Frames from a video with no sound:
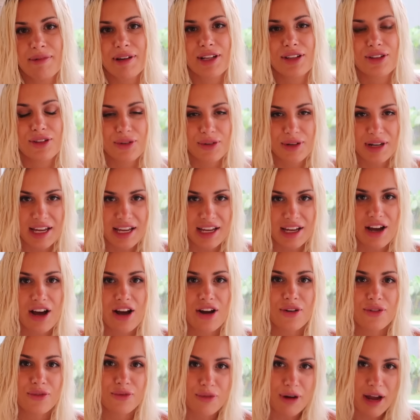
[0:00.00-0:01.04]
including
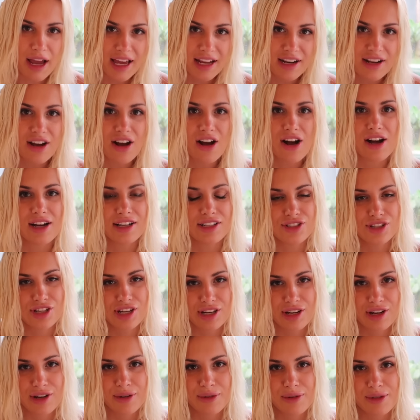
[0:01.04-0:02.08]
red hot
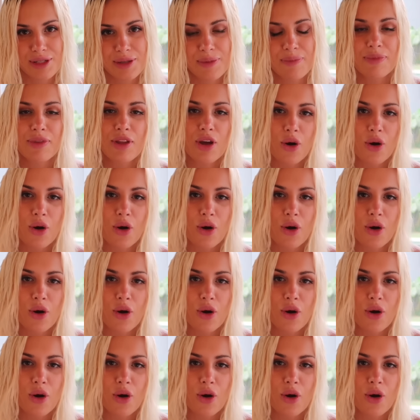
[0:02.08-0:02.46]
Cheetos,